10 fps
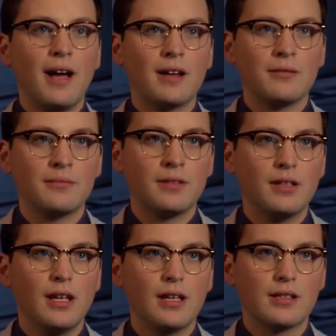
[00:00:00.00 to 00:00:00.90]
Adam
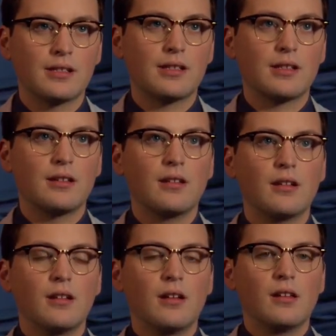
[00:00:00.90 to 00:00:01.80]
is
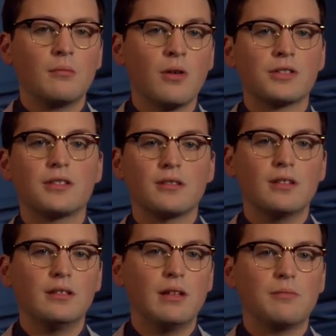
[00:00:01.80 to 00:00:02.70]

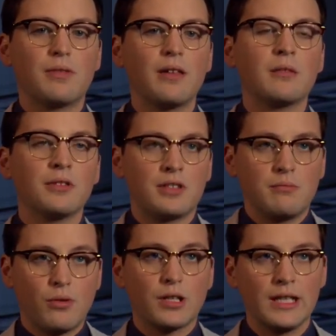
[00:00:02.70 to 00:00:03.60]
probably the most
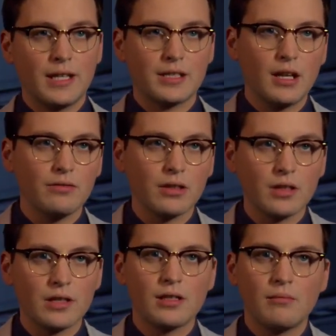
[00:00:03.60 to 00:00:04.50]
important lesson I've
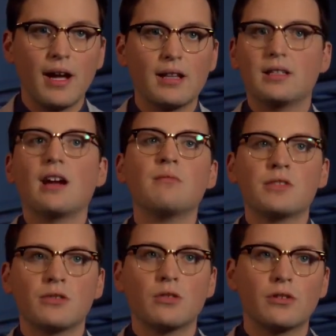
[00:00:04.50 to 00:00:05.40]
learned in my entire
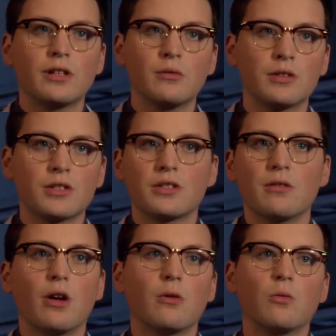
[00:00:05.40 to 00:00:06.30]
musical career, which is
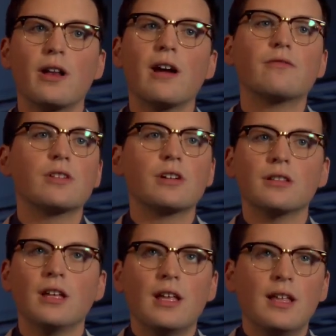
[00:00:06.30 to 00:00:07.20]
that
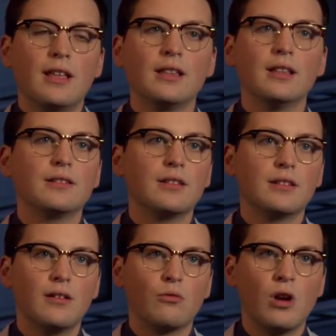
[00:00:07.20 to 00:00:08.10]
whatever
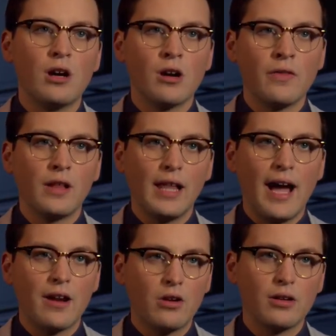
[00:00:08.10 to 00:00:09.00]
rung on the
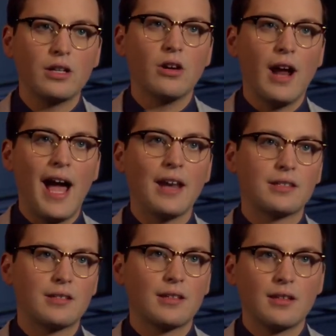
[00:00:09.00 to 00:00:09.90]
ladder you're
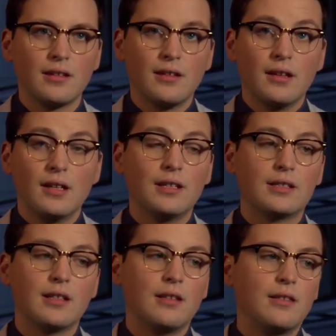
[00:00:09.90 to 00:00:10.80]
at,
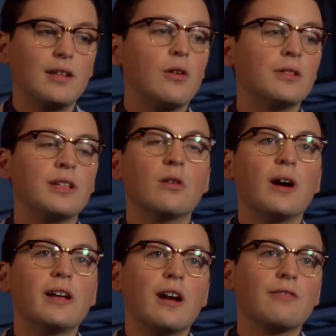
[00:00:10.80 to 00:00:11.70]
it's the only
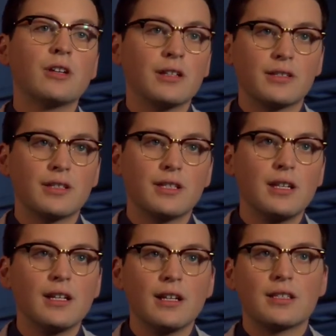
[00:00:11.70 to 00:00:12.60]
way you're ever going to
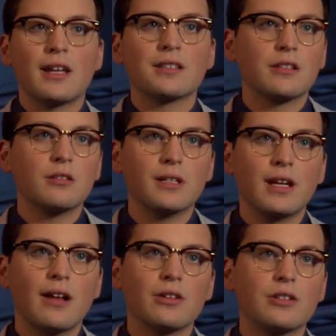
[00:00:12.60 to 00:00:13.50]
succeed. And it sounds a little bit
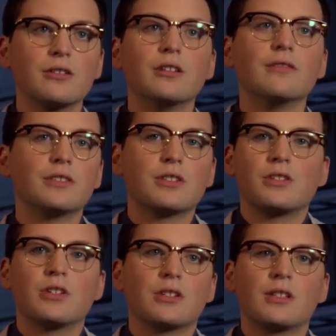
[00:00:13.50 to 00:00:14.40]
counterintuitive.
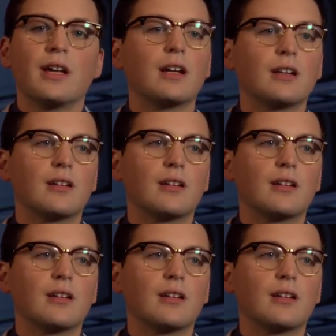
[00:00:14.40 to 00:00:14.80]
It's just like,